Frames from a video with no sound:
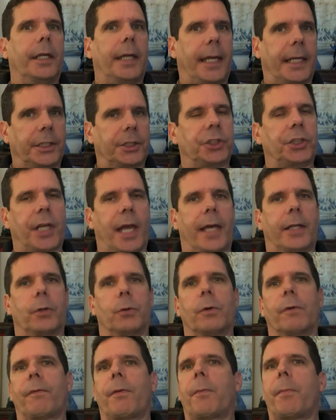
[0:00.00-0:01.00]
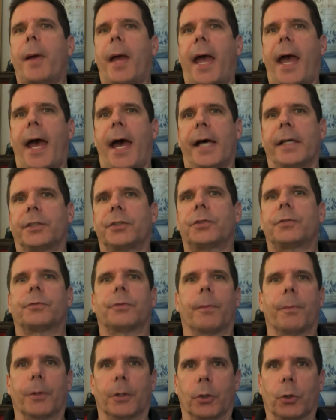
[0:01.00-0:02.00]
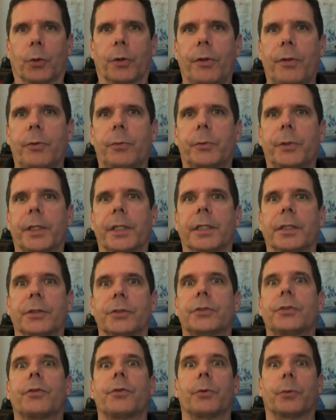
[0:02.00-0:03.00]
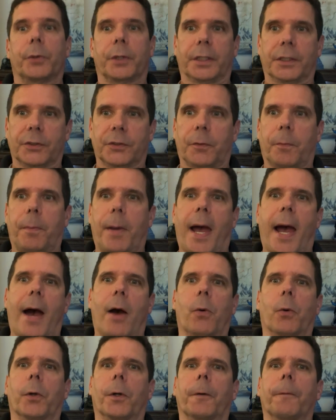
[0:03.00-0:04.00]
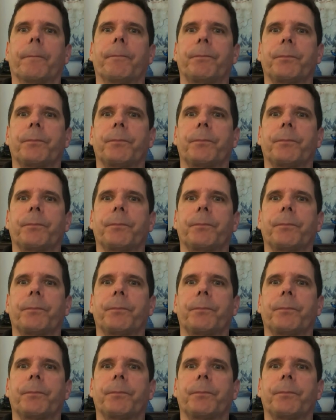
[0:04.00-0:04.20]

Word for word: a shadow of the past from The Lord of the Rings, The Rings of Power.